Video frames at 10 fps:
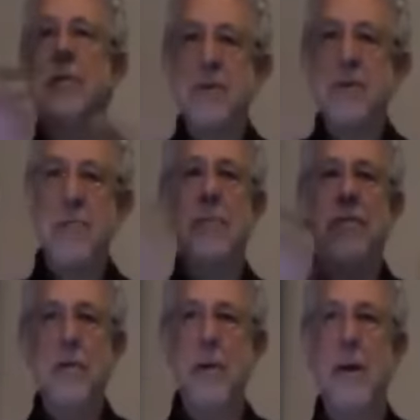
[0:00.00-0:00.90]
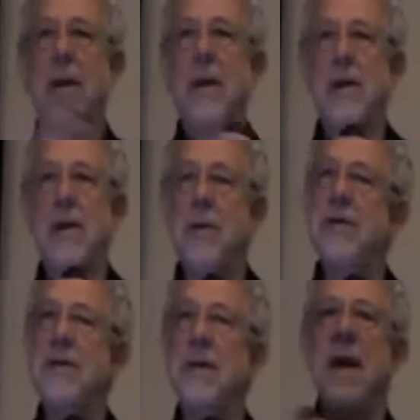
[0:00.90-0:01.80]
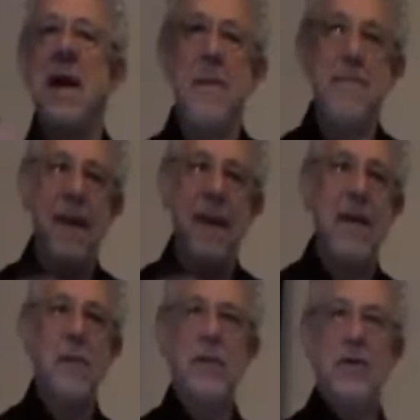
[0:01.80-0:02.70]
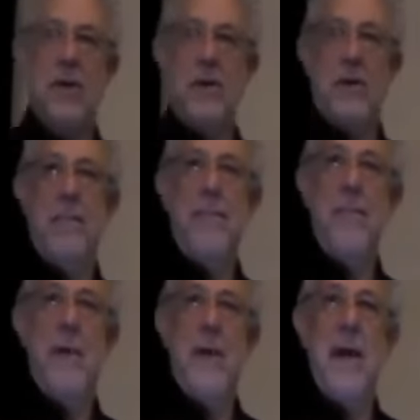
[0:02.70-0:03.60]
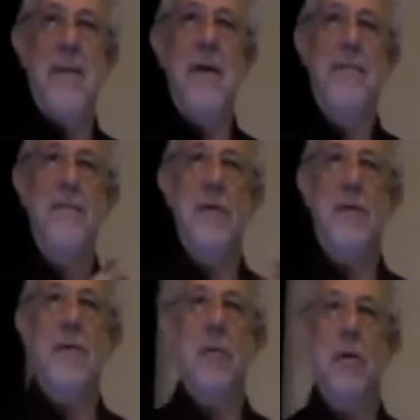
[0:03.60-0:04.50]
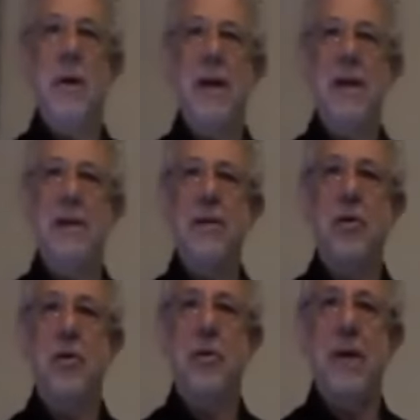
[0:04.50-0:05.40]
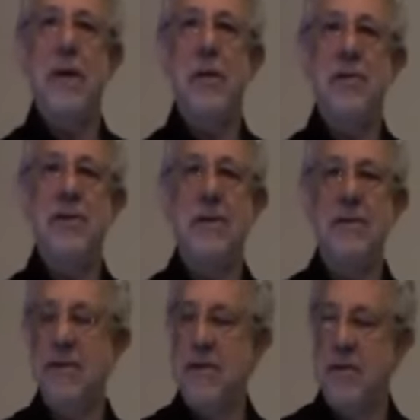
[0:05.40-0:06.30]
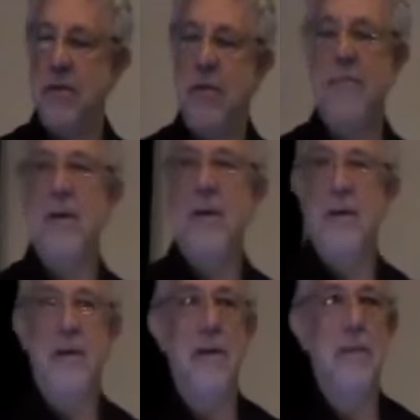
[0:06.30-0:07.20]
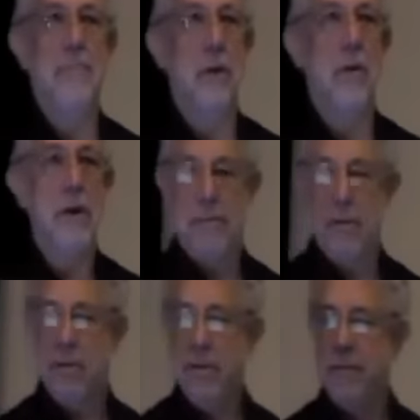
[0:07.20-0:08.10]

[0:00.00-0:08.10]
would start moving around like crazy and bang into each other. And therefore, they were more likely to create a new substance, and hopefully it didn't blow up.